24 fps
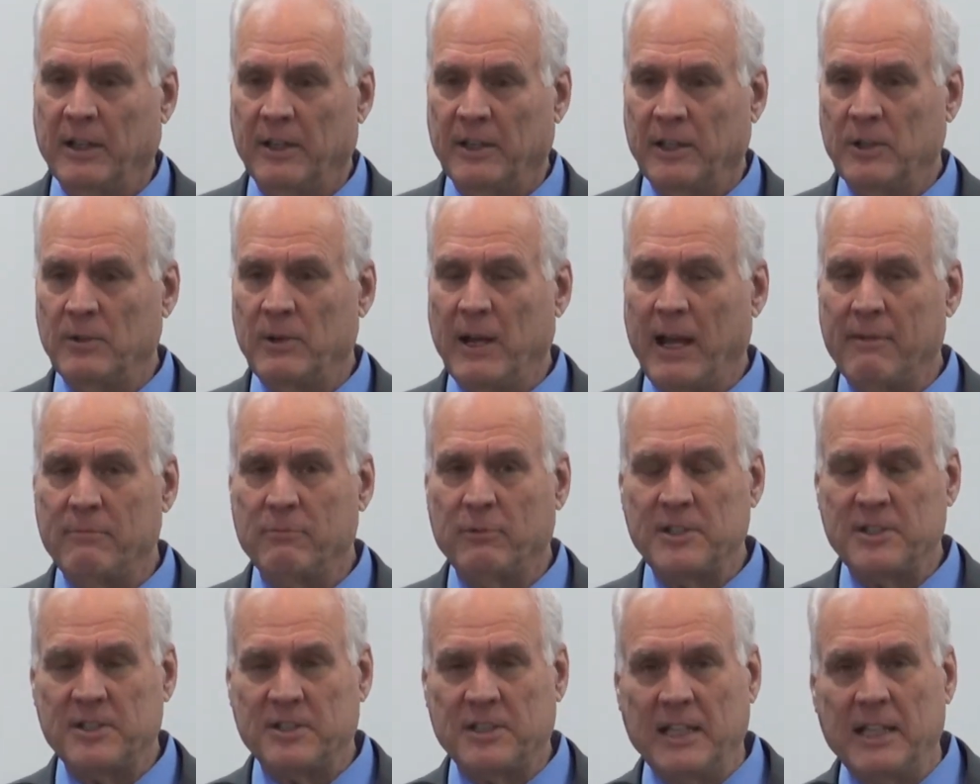You have
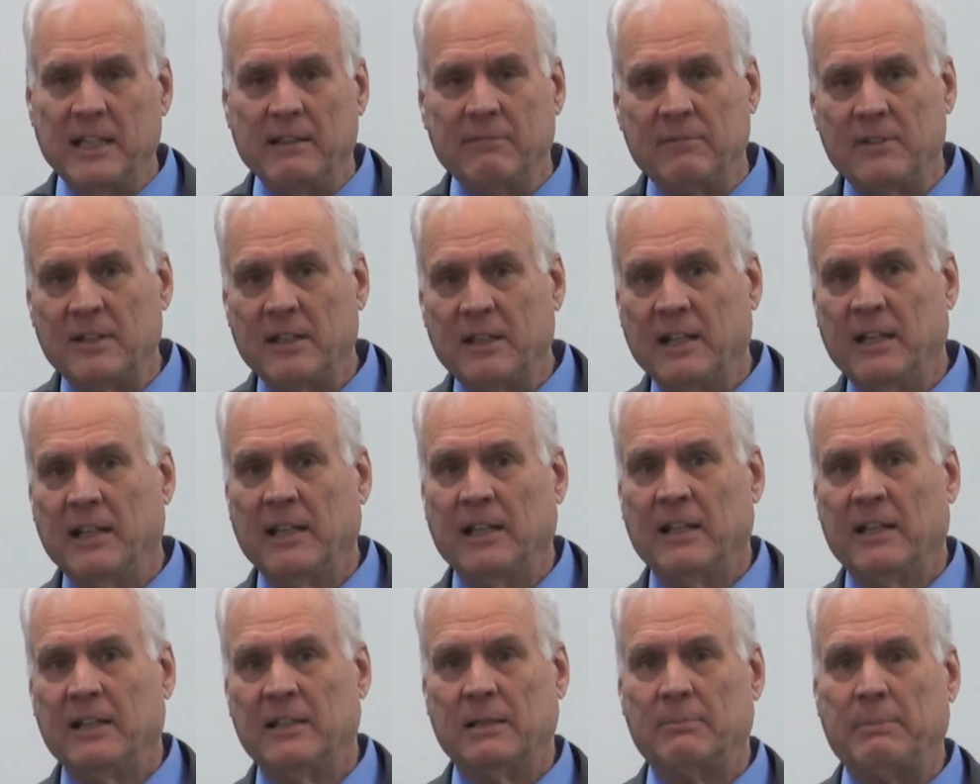received
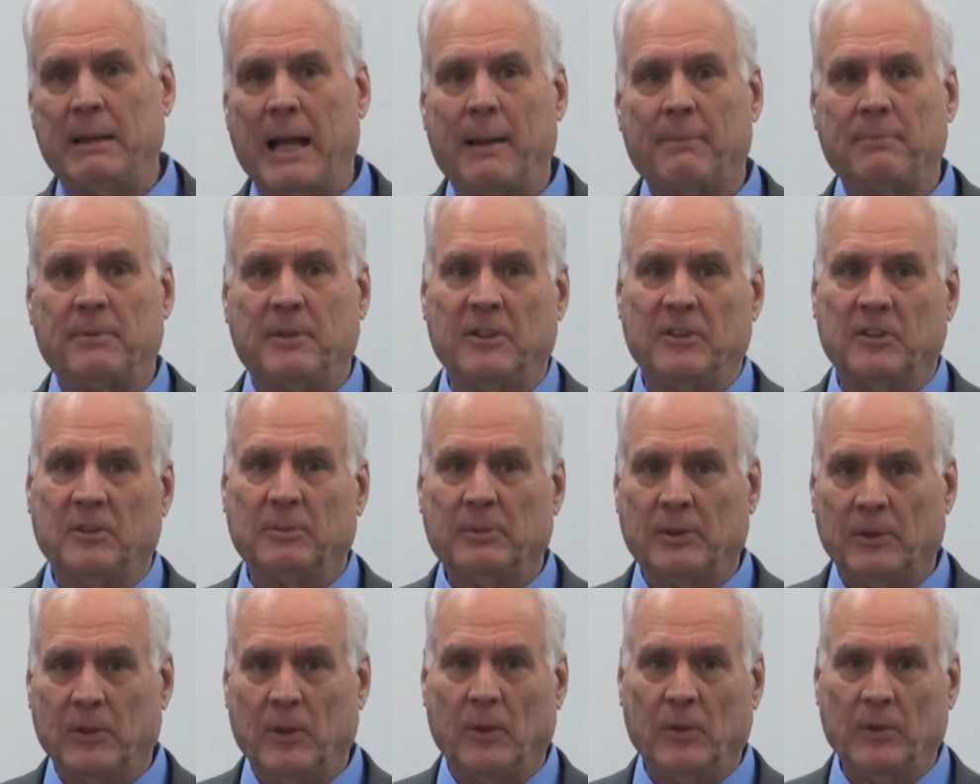the baptism
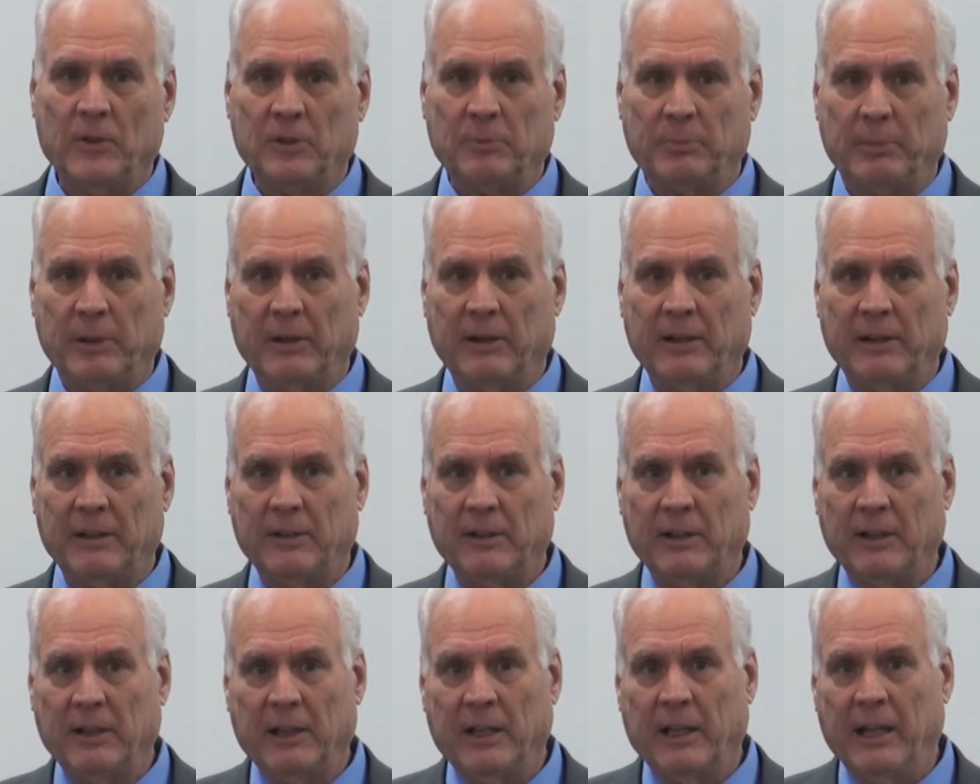of the Holy Spirit,
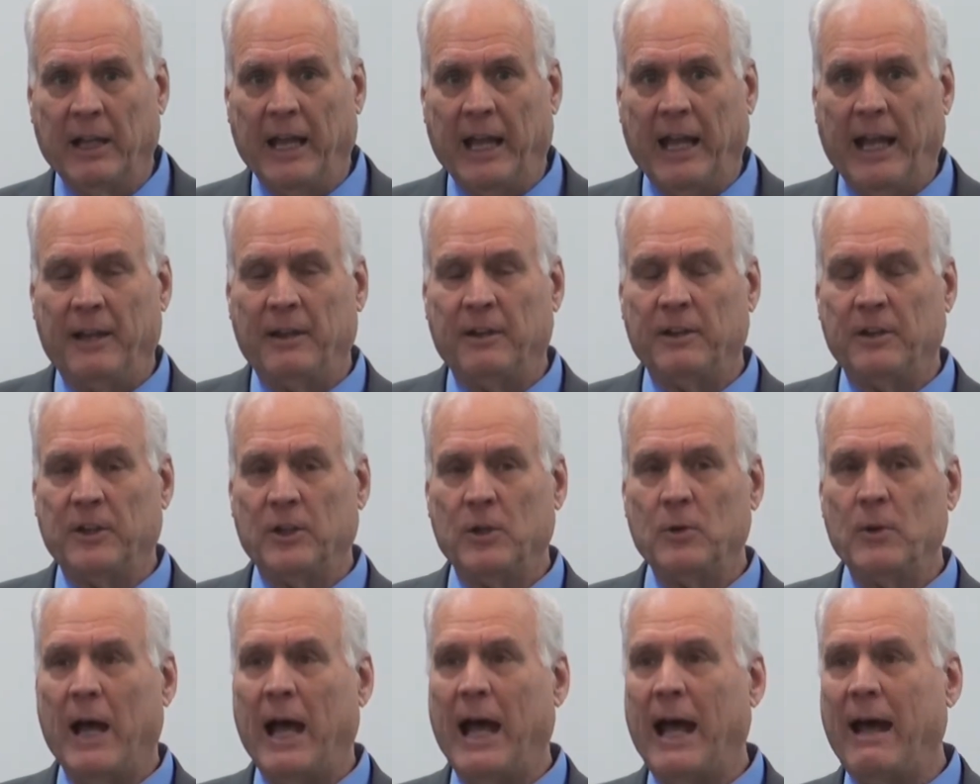and
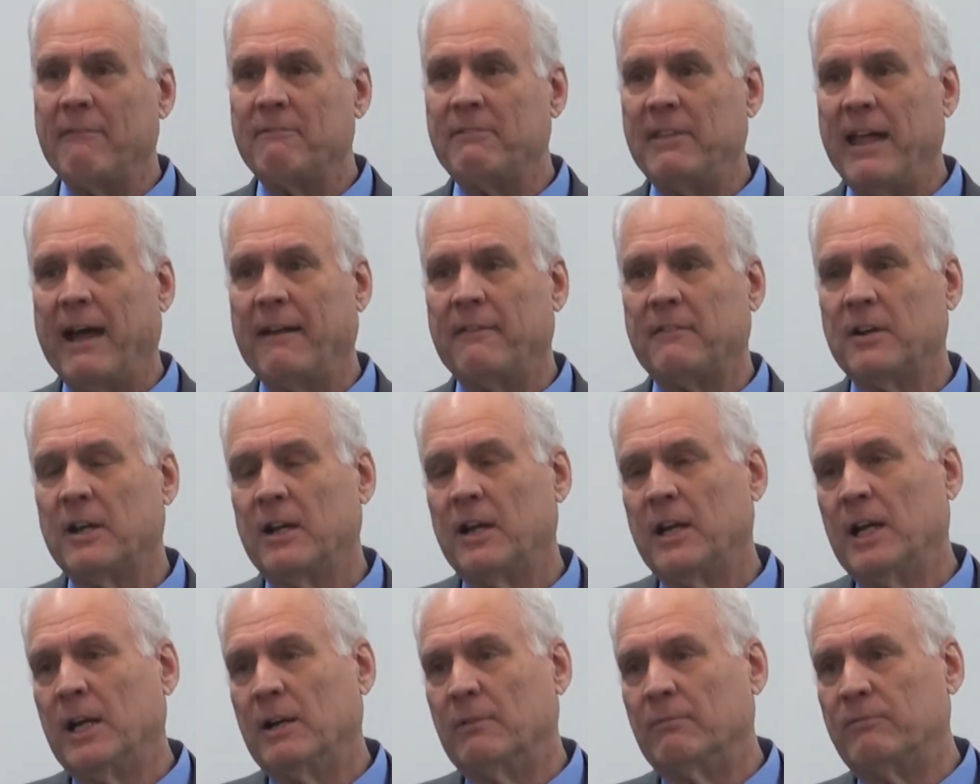you have that
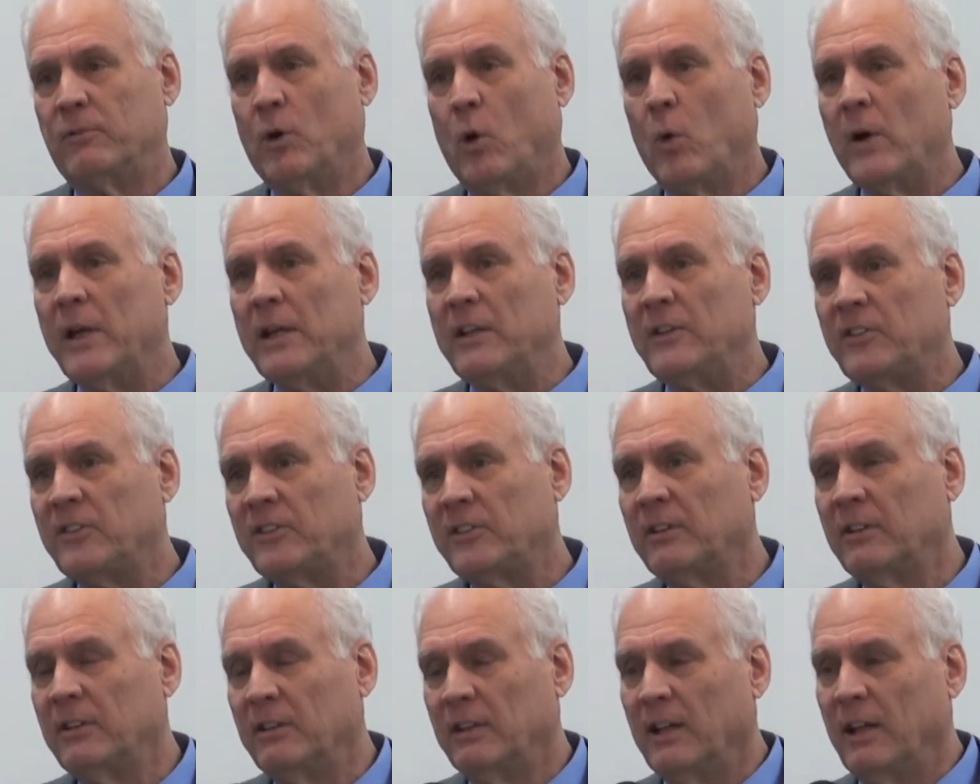
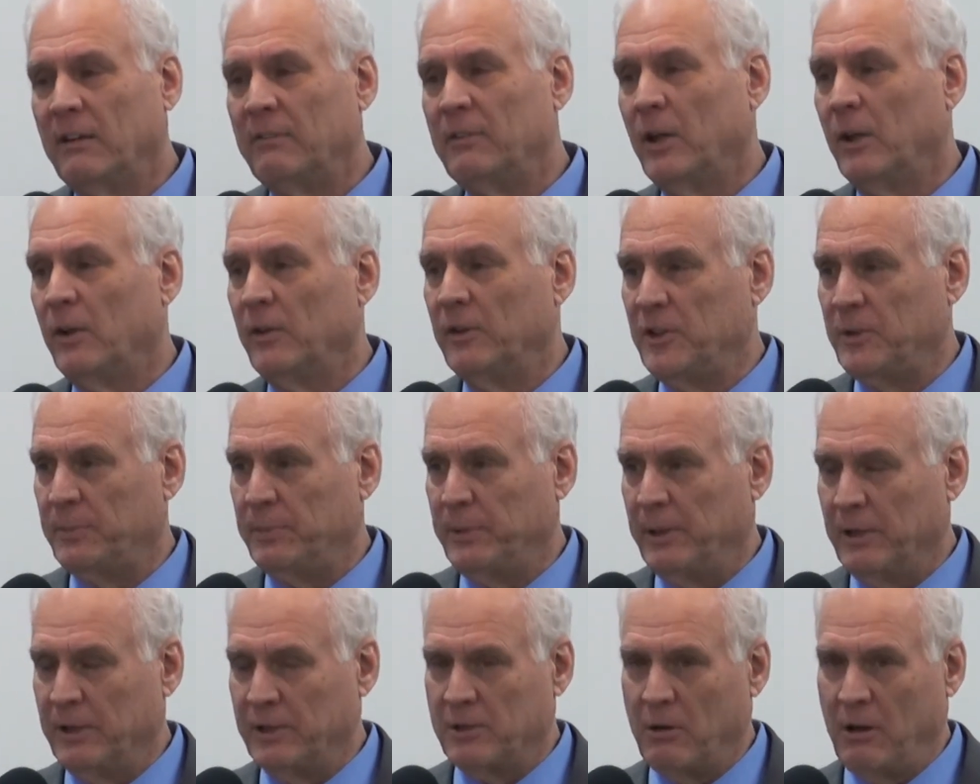voice of the Holy
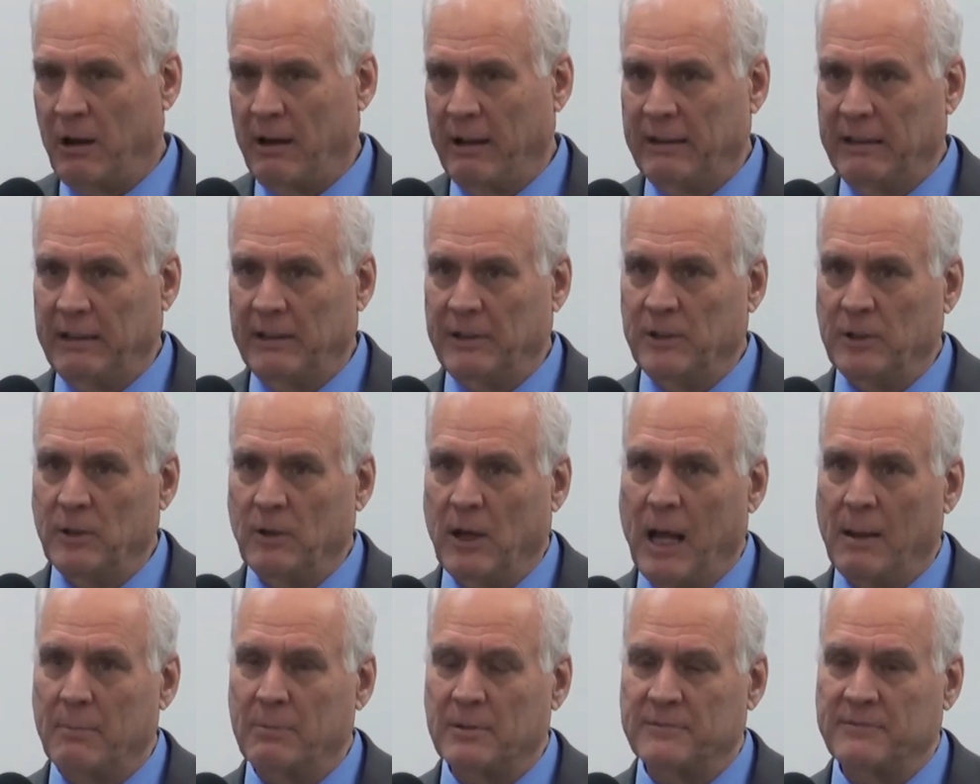Spirit crying in you,
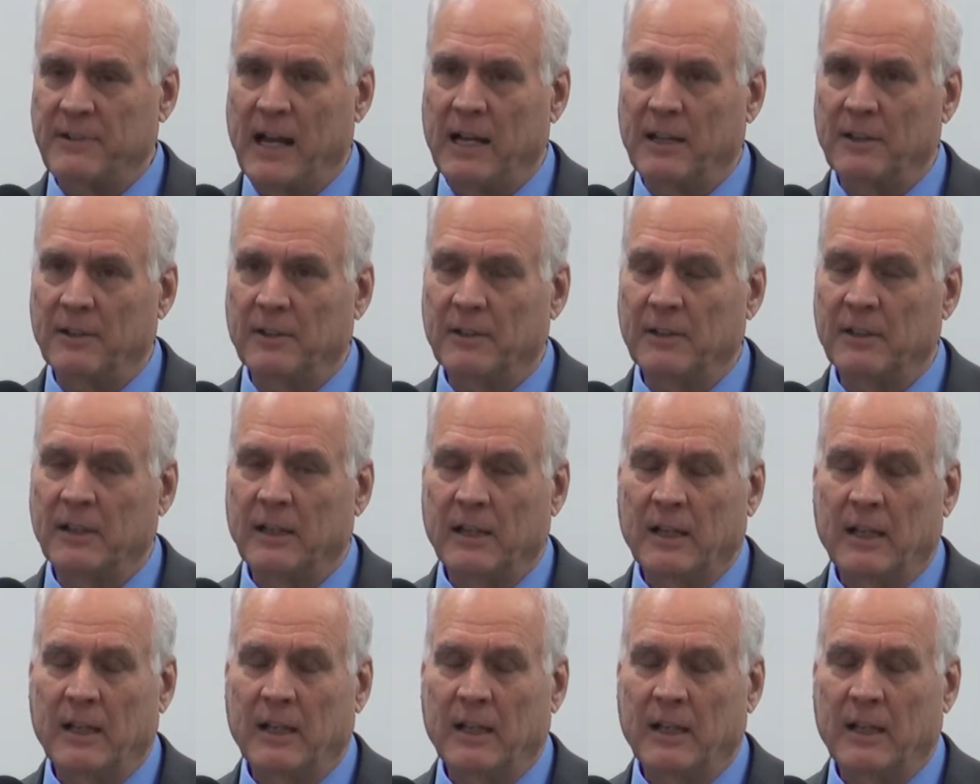Abba, Father,